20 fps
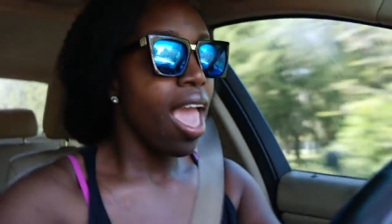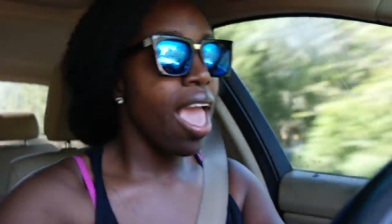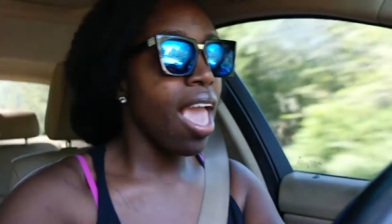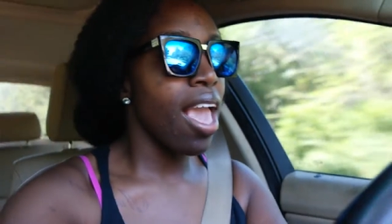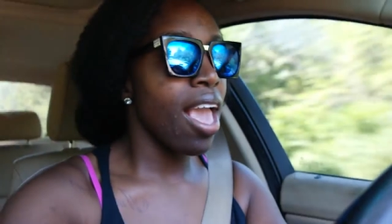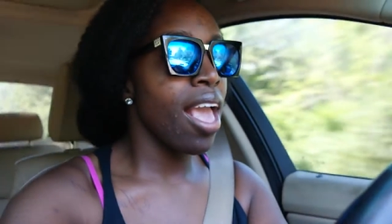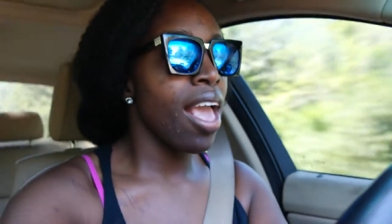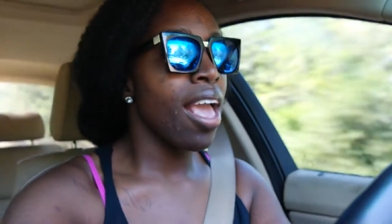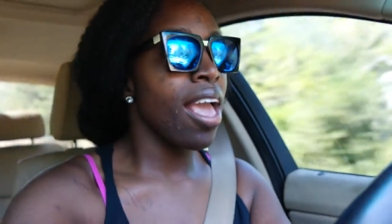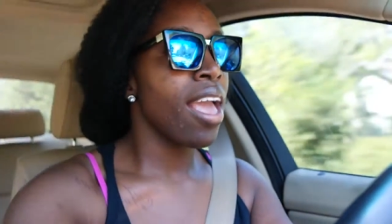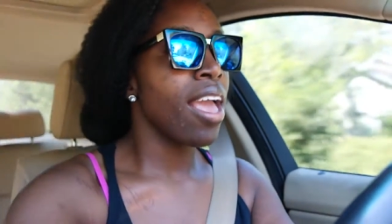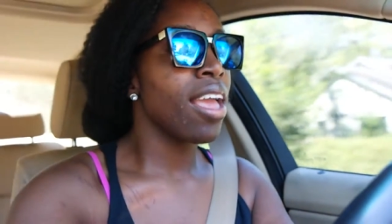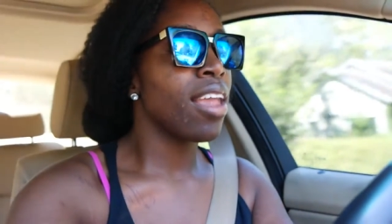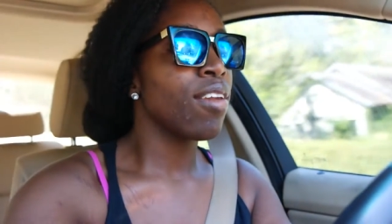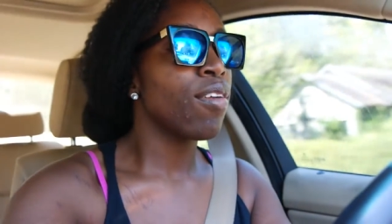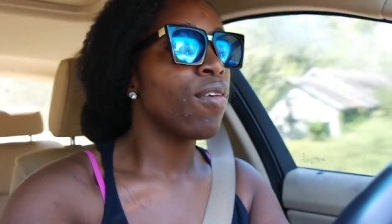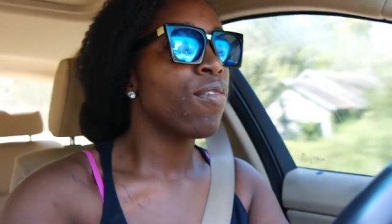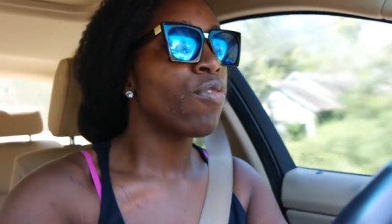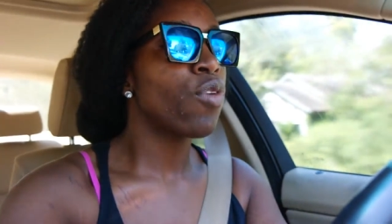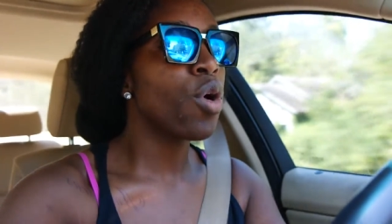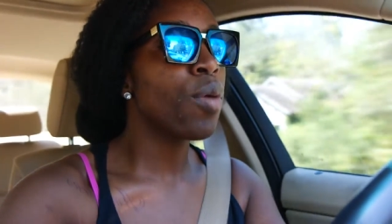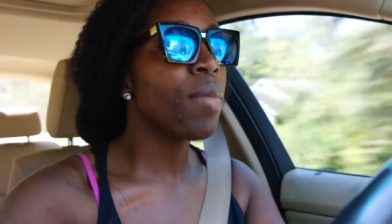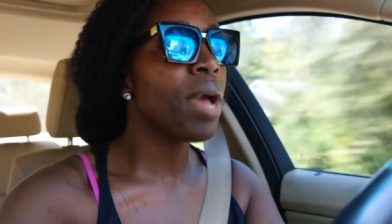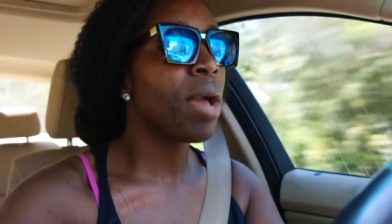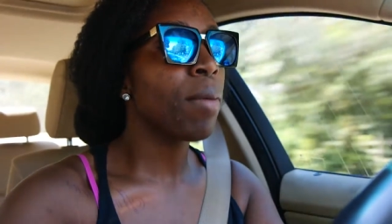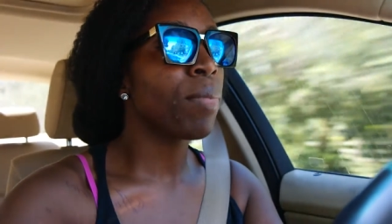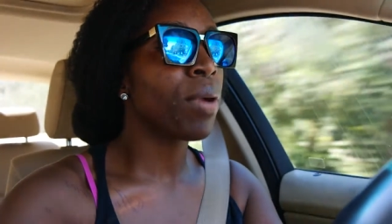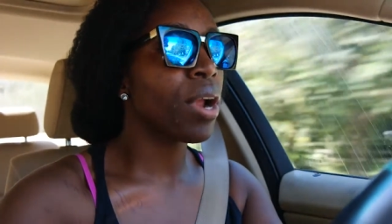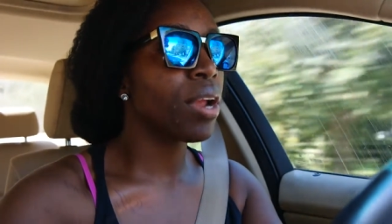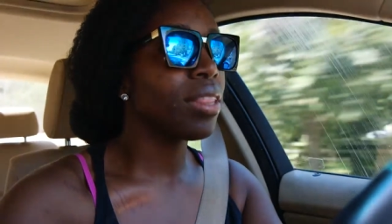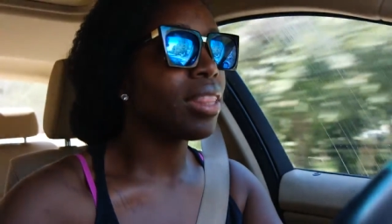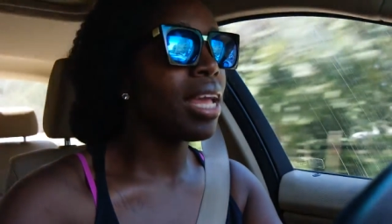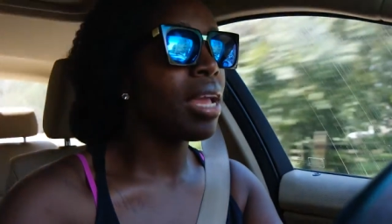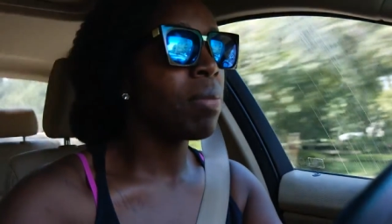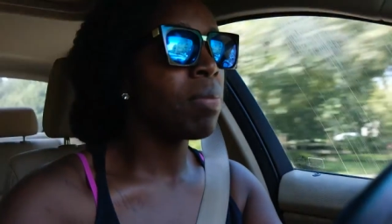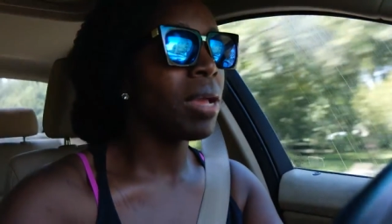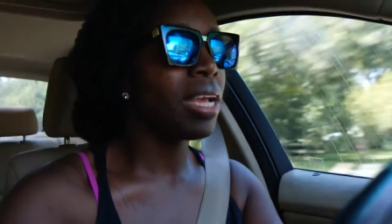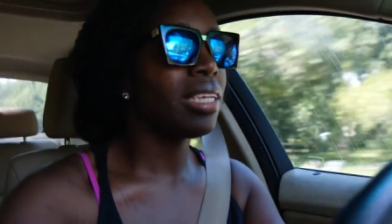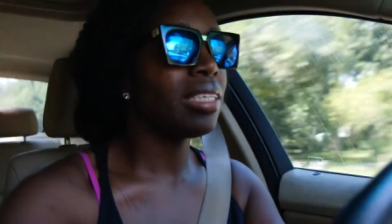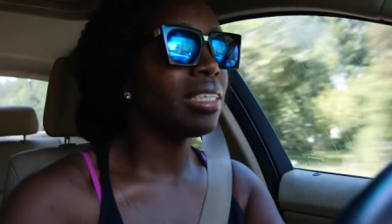And for my
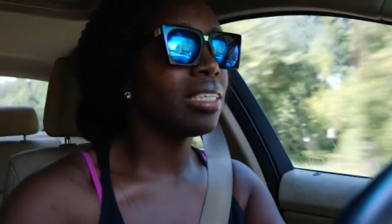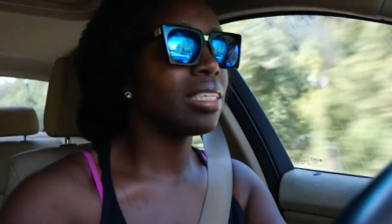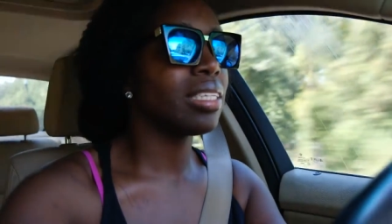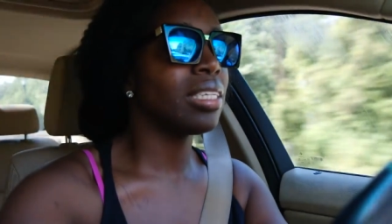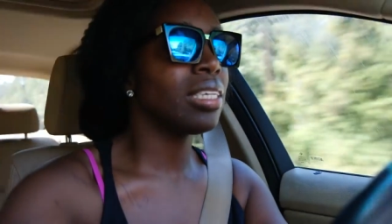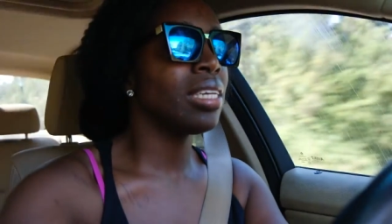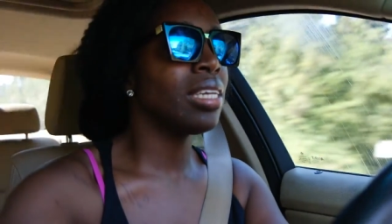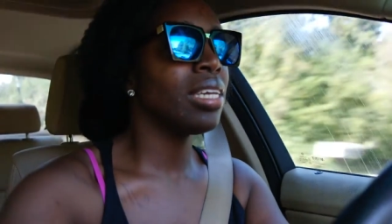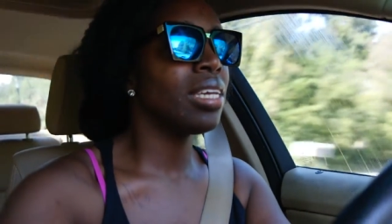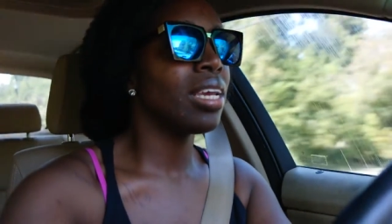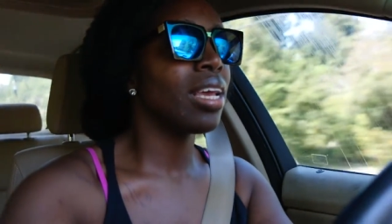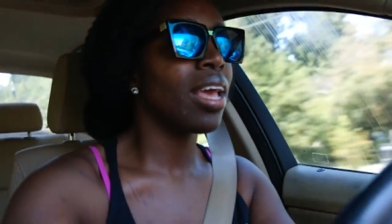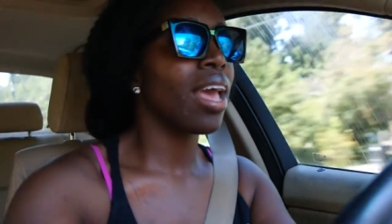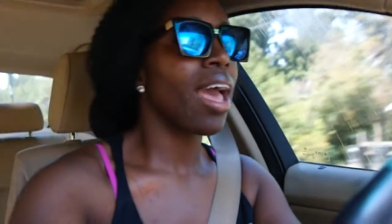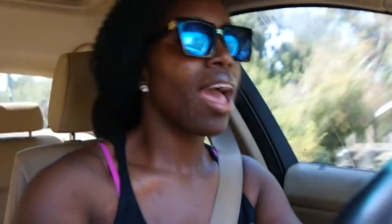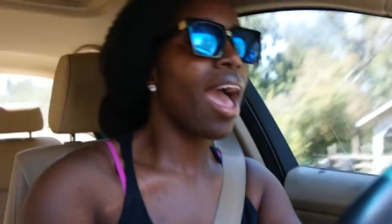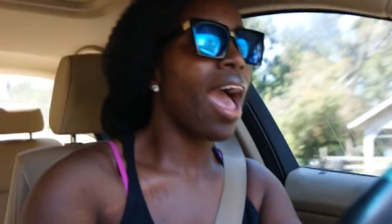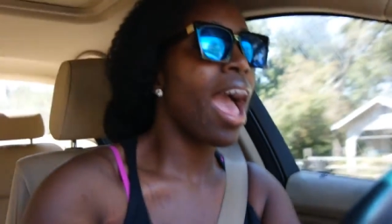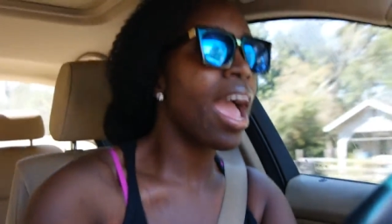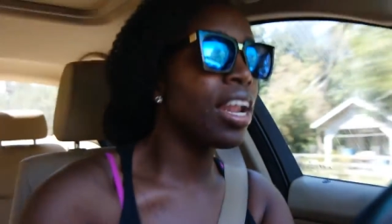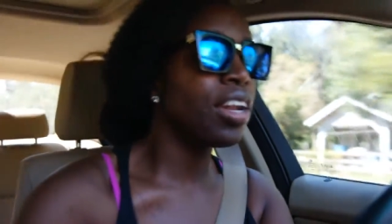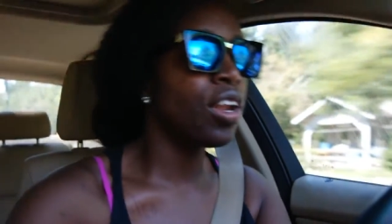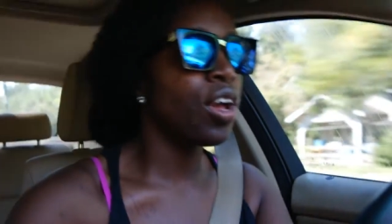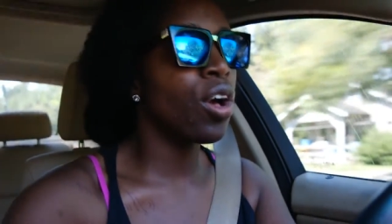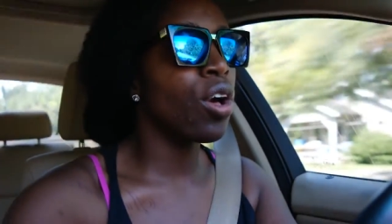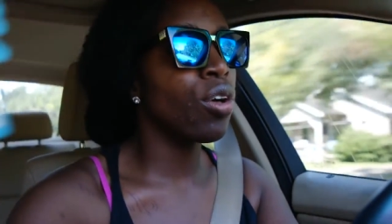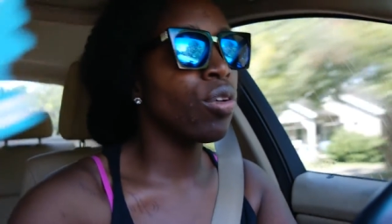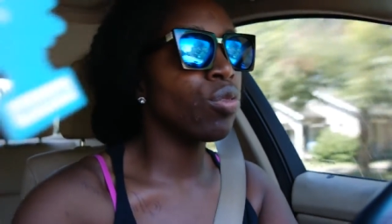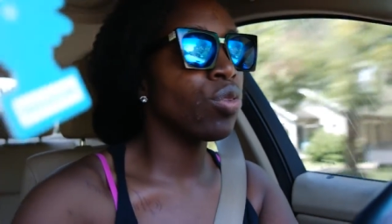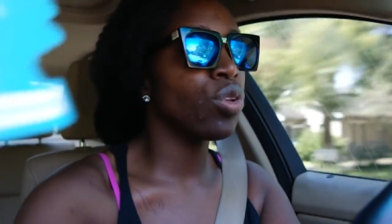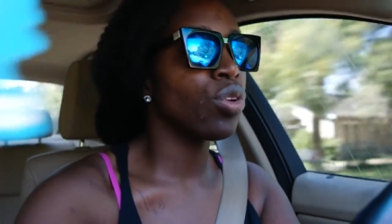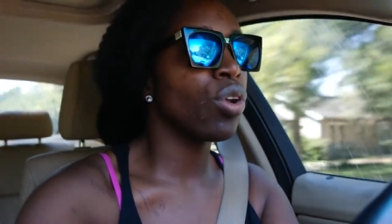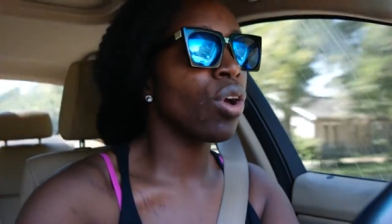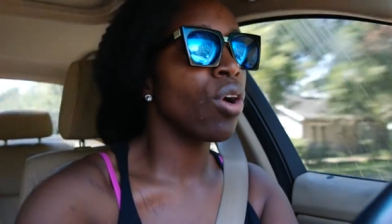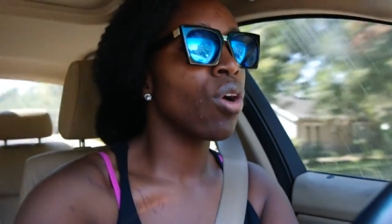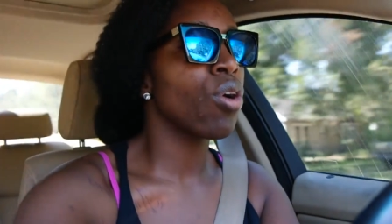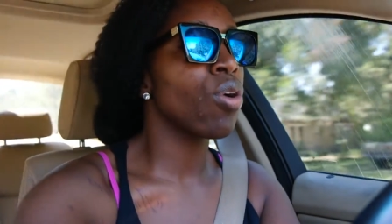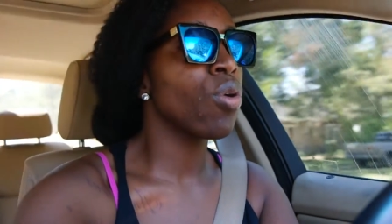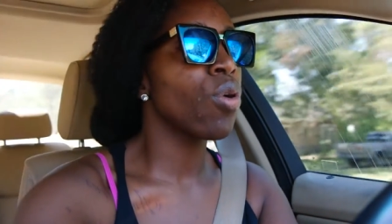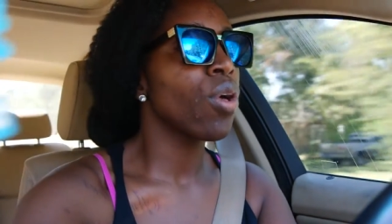birthday, basically, I know, you
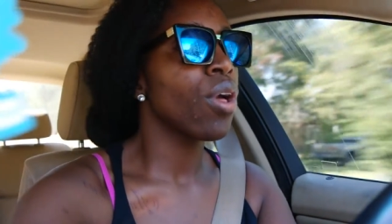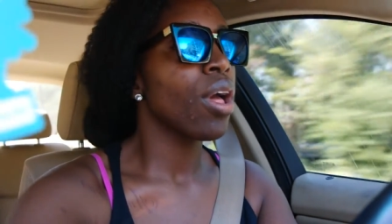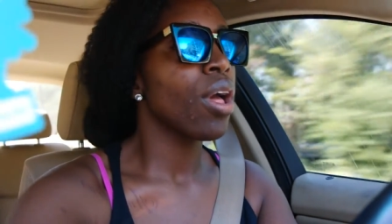know,